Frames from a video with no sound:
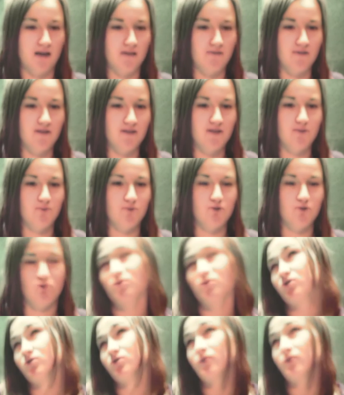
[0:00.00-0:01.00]
Facebook,
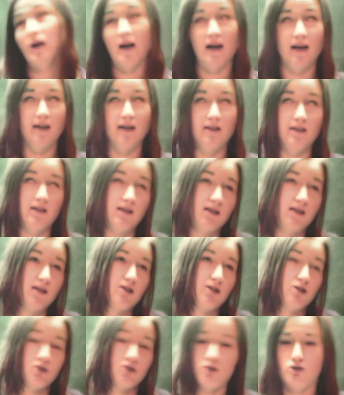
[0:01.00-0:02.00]
Twitter, Vine,
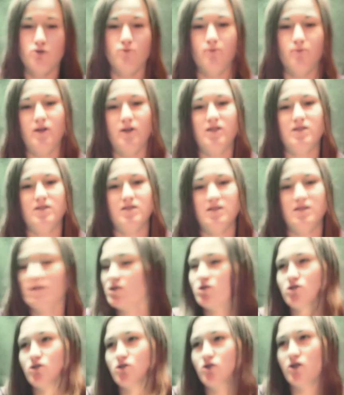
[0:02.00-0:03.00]
Google+,
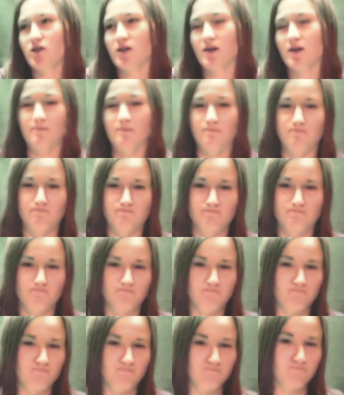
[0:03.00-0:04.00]

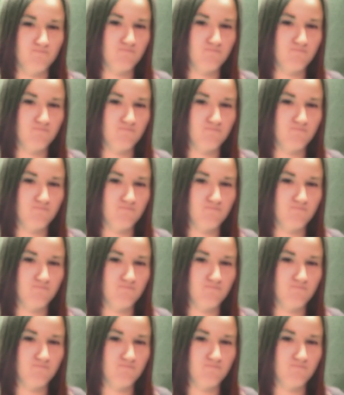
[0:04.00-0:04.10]
Instagram,